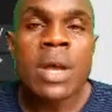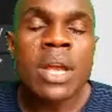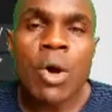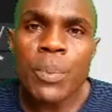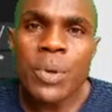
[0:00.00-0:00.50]

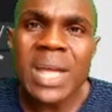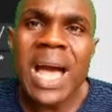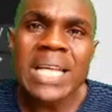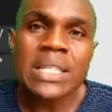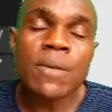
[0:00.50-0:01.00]
The computer
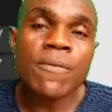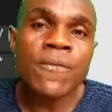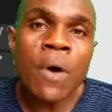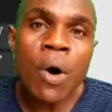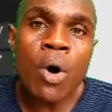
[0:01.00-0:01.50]
has
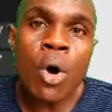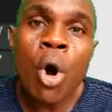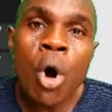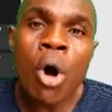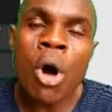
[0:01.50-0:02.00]
4
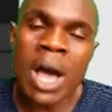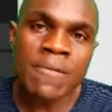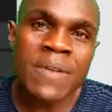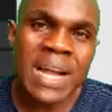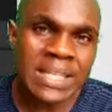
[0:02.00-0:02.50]
core
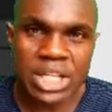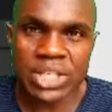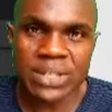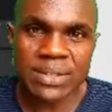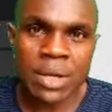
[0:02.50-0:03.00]

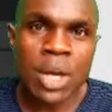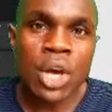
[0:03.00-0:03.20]
advantages.